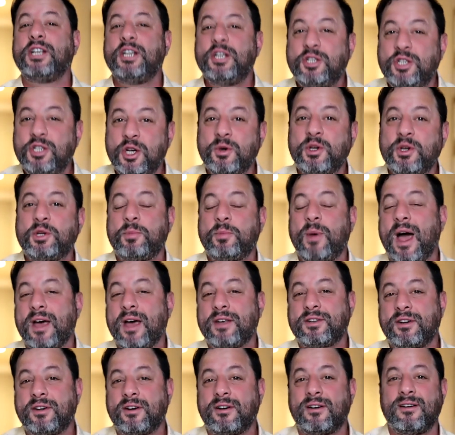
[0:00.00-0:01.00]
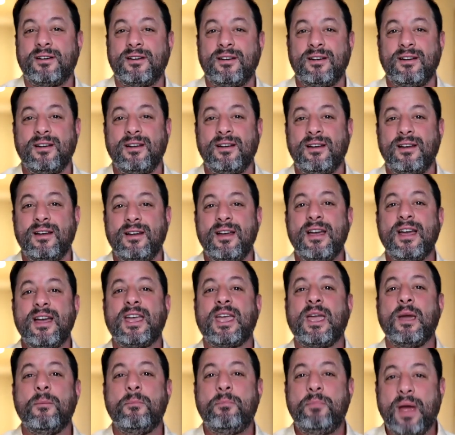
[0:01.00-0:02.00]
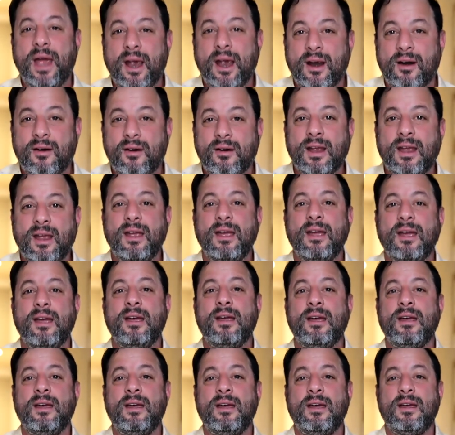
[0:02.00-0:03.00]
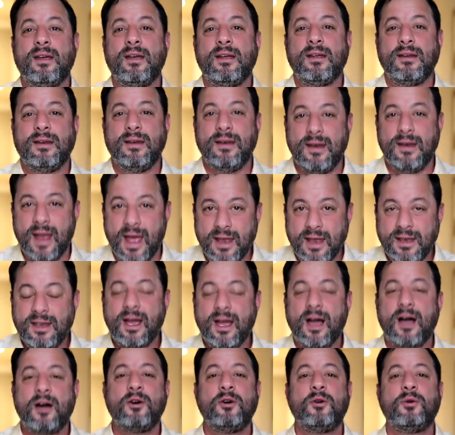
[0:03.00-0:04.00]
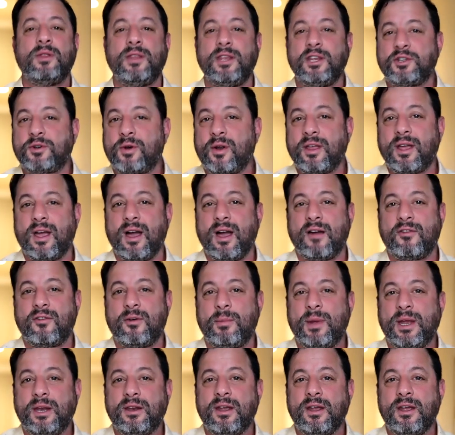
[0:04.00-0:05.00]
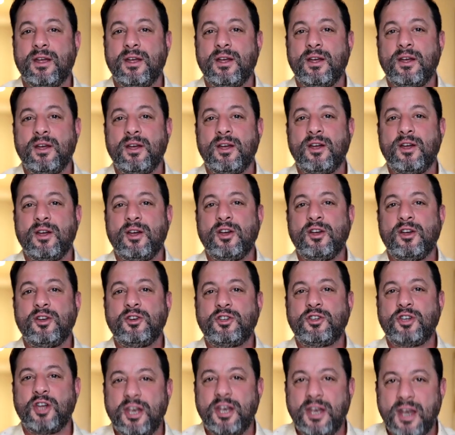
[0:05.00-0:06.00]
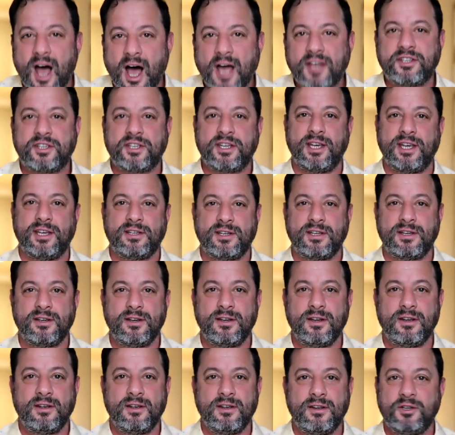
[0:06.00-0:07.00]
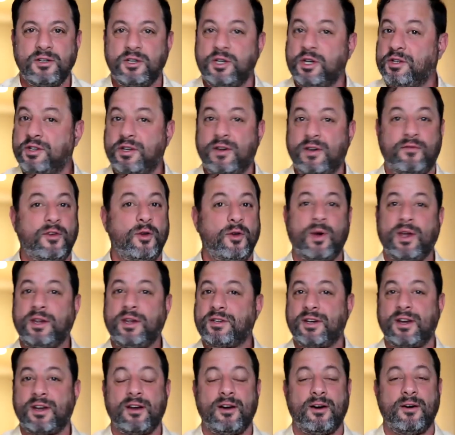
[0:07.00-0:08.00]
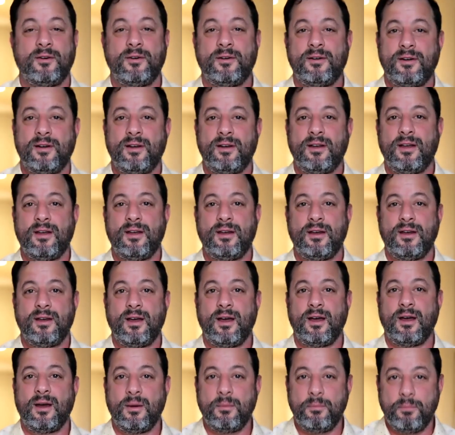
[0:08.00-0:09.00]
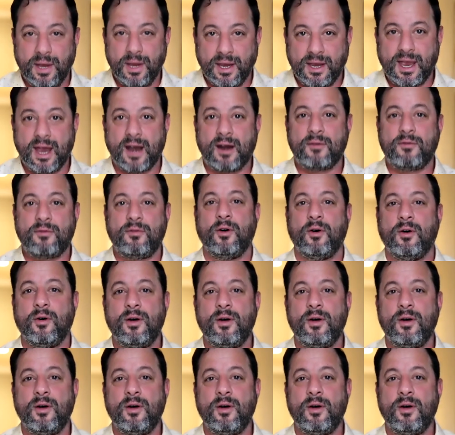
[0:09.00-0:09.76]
a Jewish pastor comparing Netanyahu and the Israeli government to Nazis just a few weeks ago. Be careful.